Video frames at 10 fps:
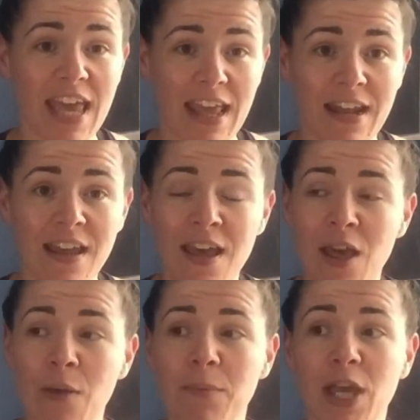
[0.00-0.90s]
in,
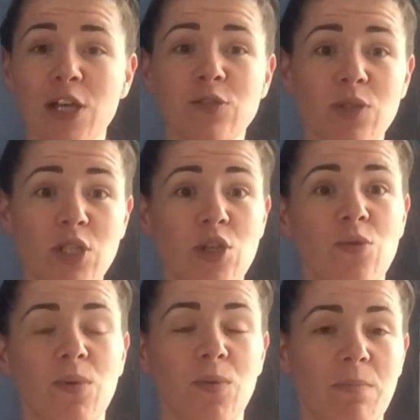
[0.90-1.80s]
because we knew
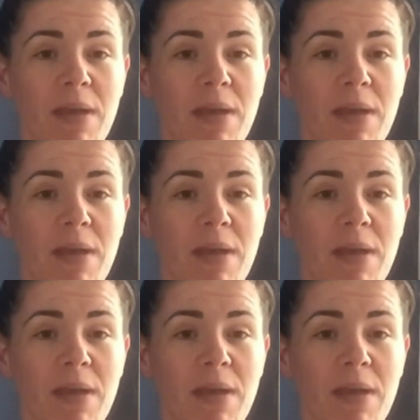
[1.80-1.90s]
we wouldn't be